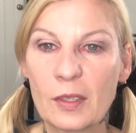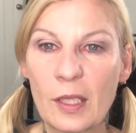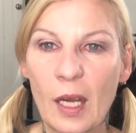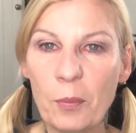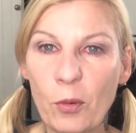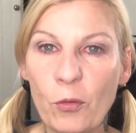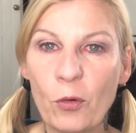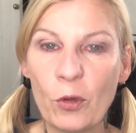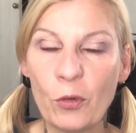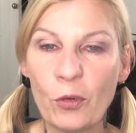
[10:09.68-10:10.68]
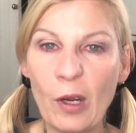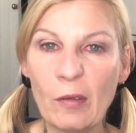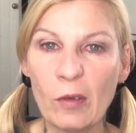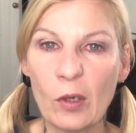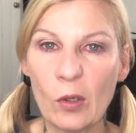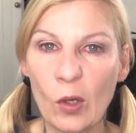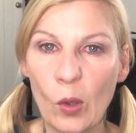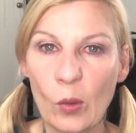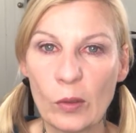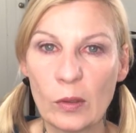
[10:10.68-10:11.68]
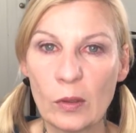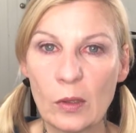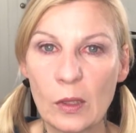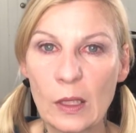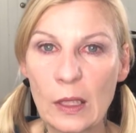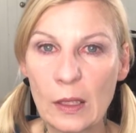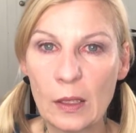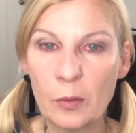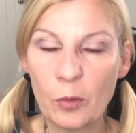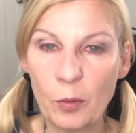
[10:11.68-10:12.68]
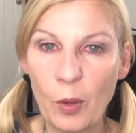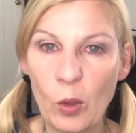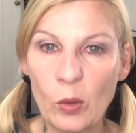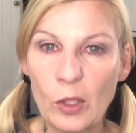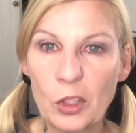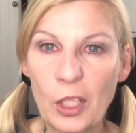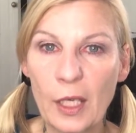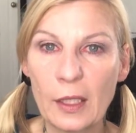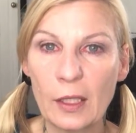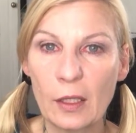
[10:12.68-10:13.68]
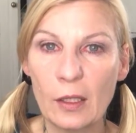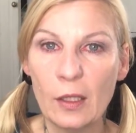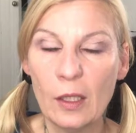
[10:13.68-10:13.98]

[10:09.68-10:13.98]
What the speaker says: I prefer to travel alone and with my own agenda